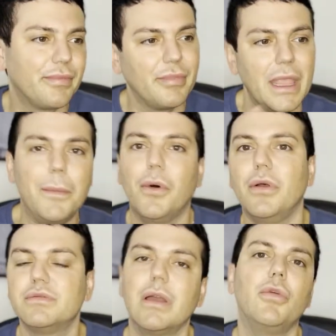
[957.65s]

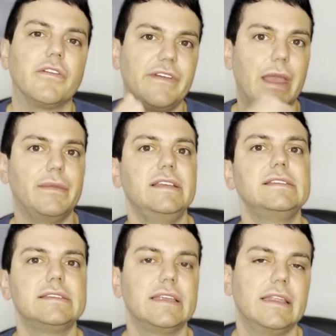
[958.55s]
people. It's probably more
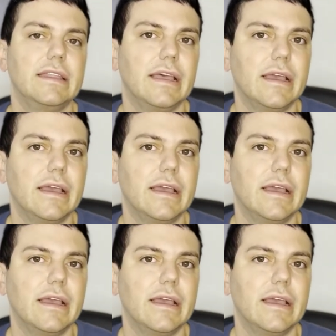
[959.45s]
families in